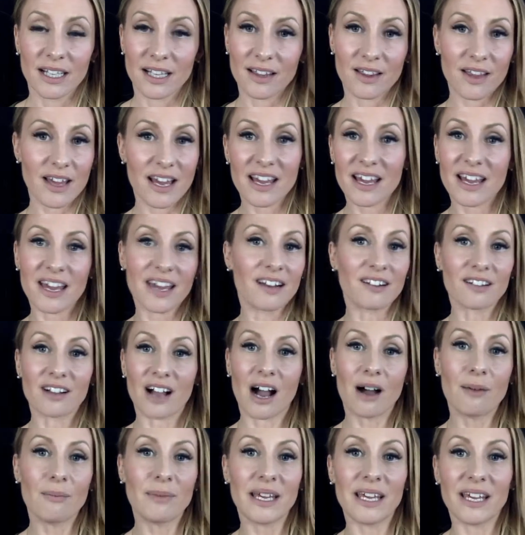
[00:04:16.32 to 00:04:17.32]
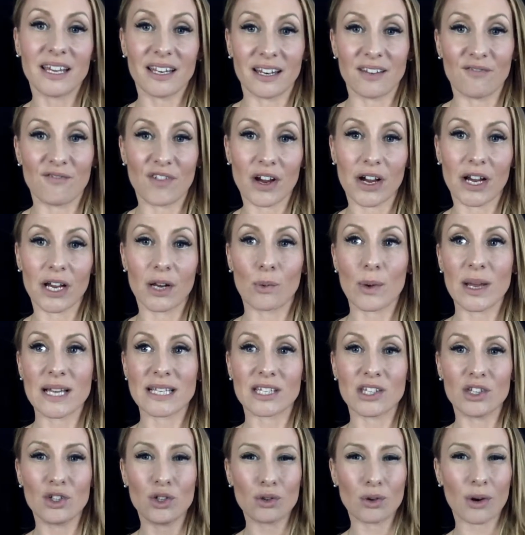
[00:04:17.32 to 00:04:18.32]
It'll come in varied ways,
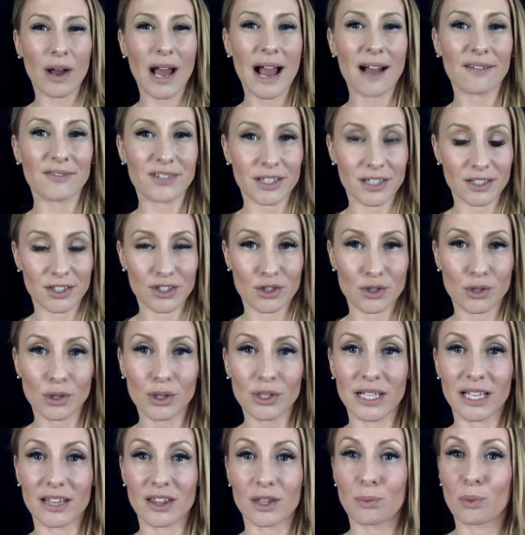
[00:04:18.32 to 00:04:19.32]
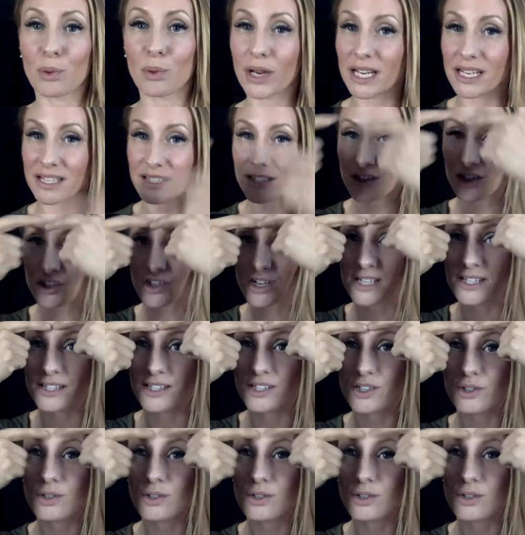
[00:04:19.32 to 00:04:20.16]
and you don't have to control it. The point is to trust the